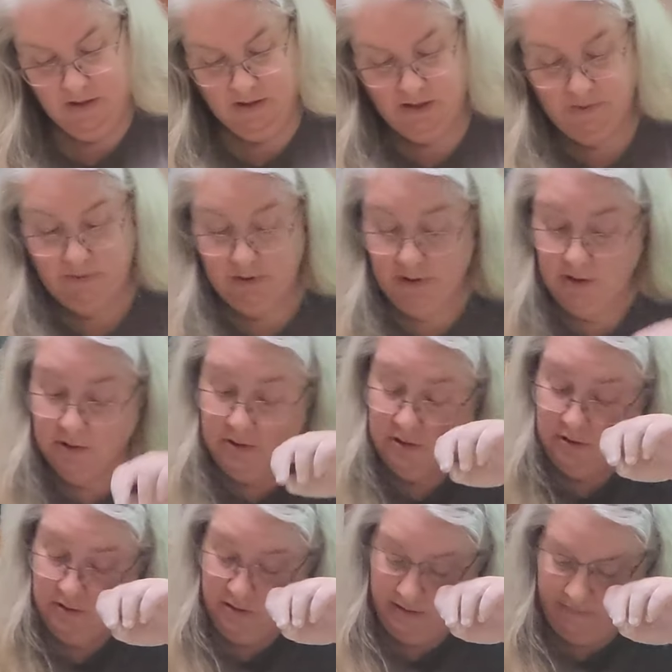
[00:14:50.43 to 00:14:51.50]
Now,
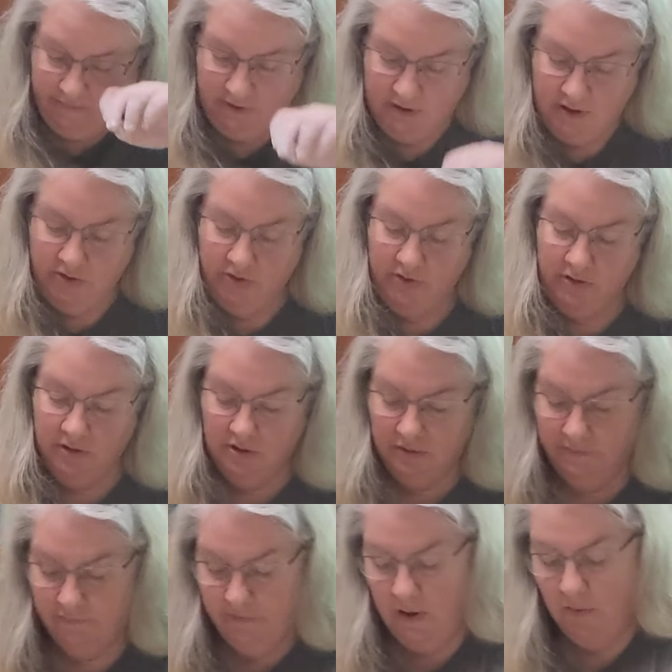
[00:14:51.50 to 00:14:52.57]
if you've done your
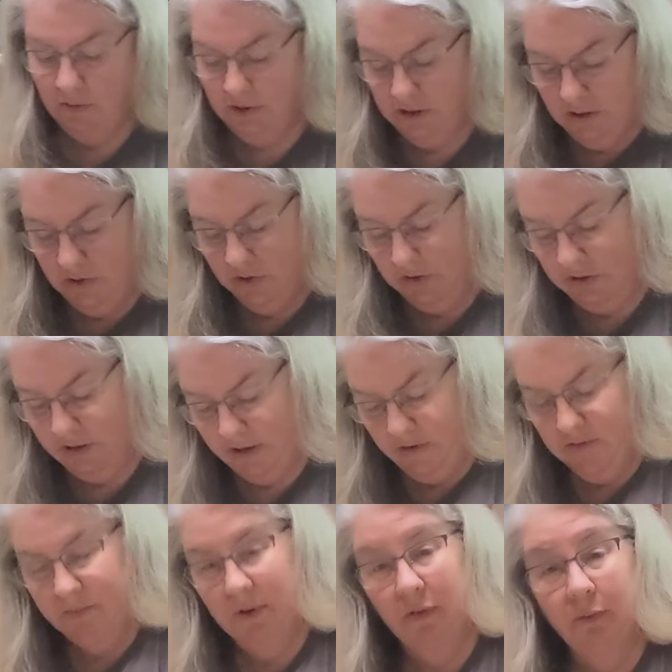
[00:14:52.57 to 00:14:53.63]
folding and your
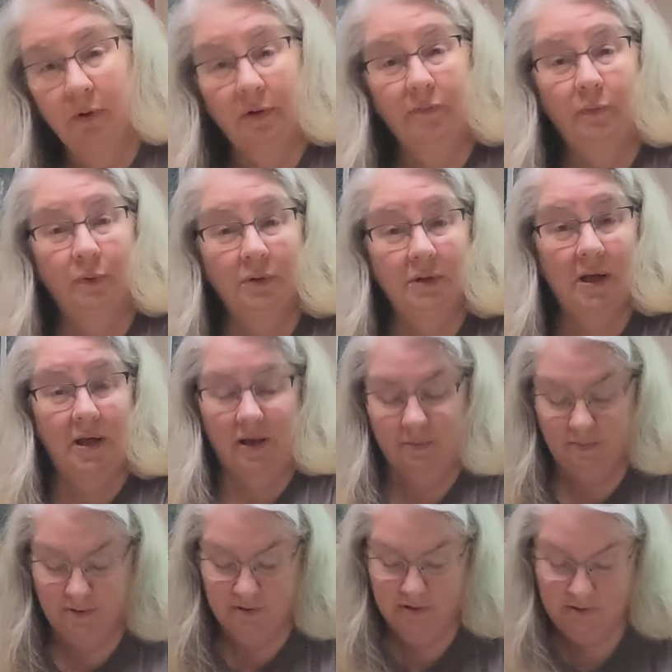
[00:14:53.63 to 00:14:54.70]
layers about 3 or 4
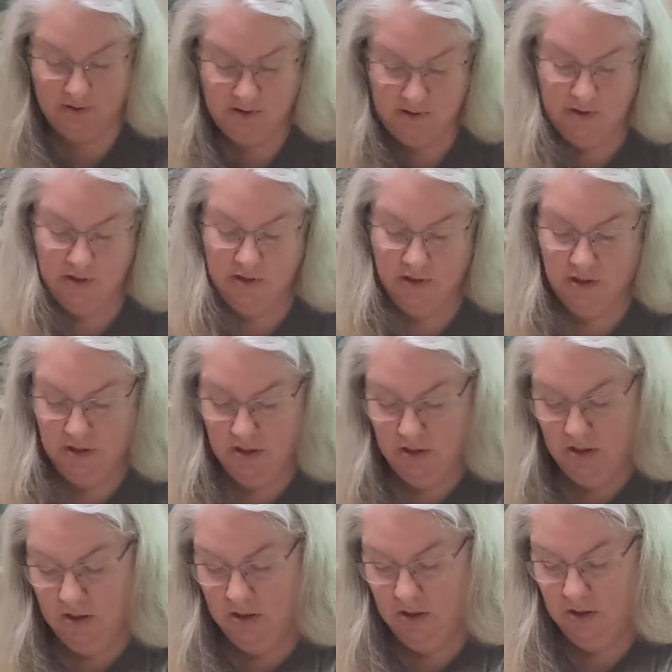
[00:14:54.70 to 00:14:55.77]
times,
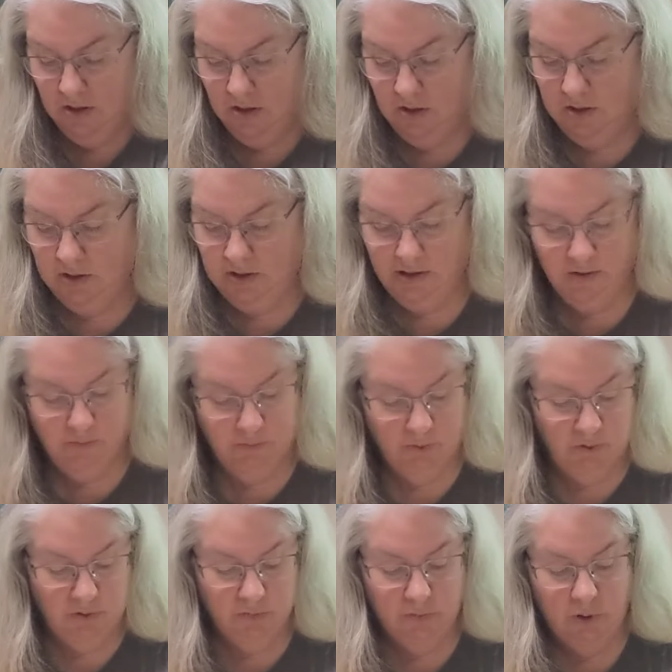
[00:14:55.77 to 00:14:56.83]
you can either
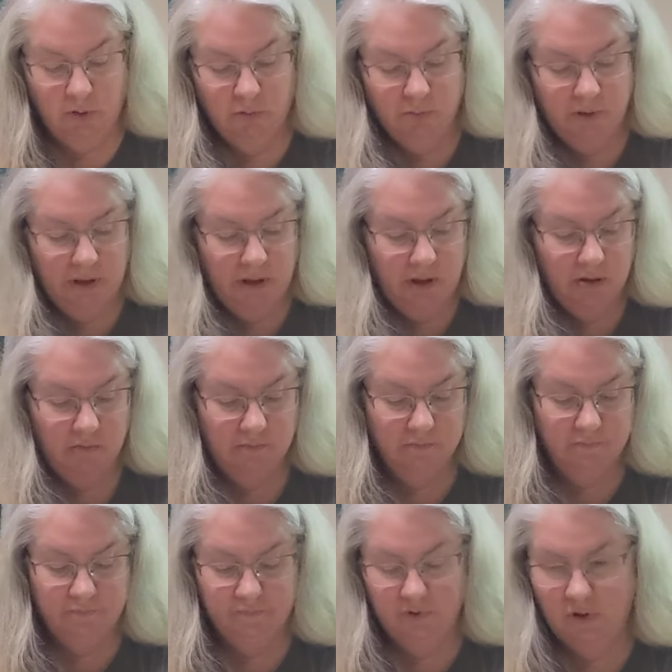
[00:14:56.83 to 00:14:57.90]
use a rolling pin,
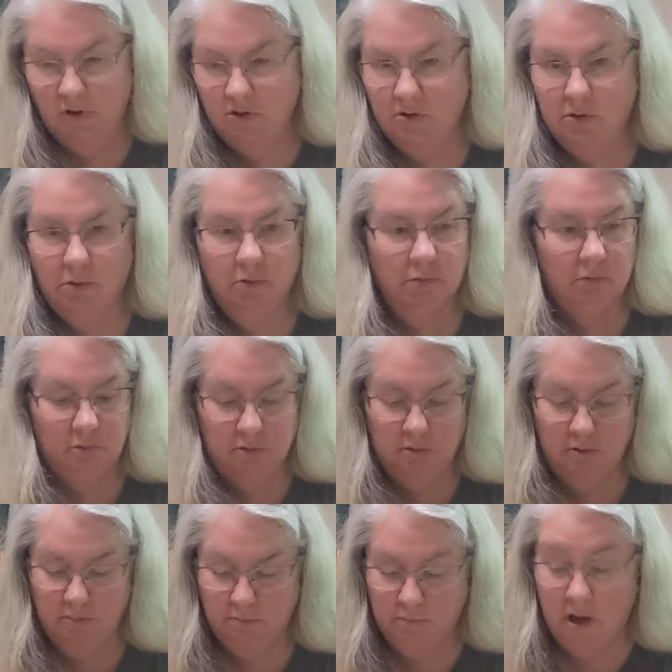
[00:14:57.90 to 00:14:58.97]
or use a little
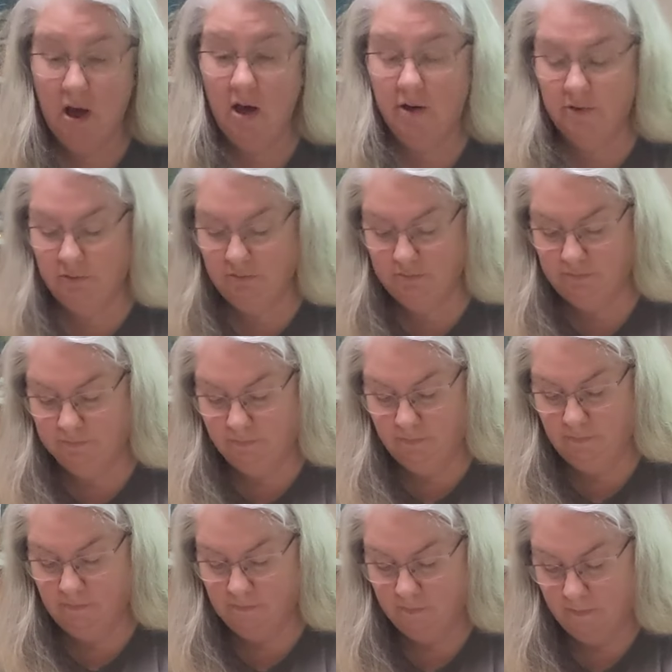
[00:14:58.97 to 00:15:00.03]
bottle,
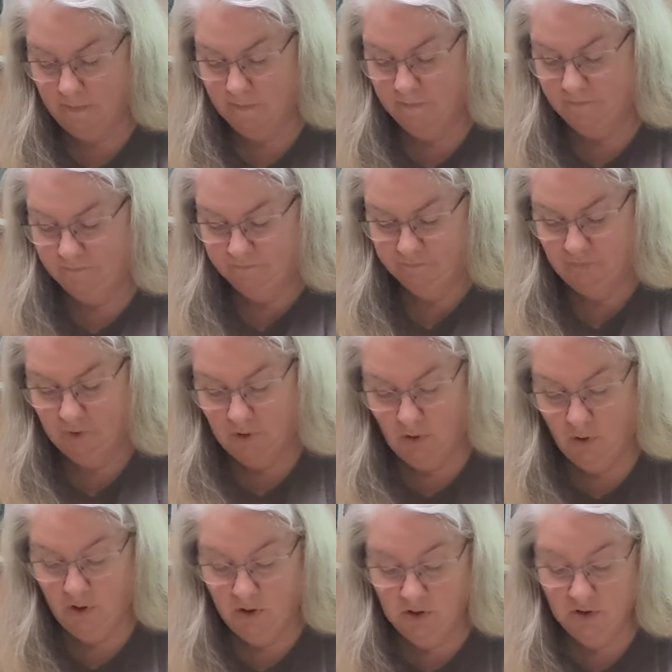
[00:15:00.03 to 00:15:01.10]

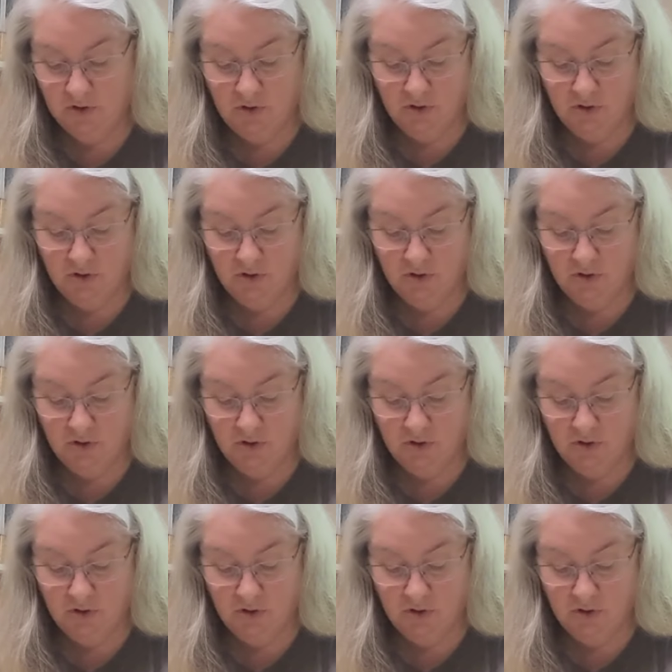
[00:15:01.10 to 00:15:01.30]
or you can just